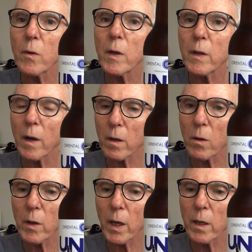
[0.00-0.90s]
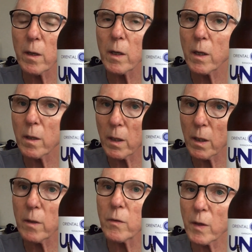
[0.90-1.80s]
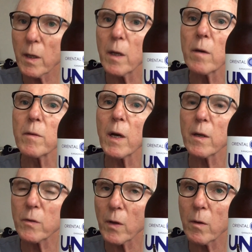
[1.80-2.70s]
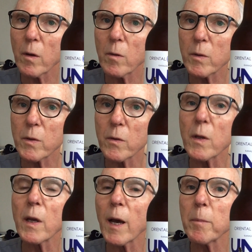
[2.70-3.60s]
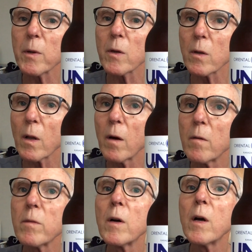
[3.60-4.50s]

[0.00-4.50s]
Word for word: and they are located in the city of Kanazawa, which is the capital of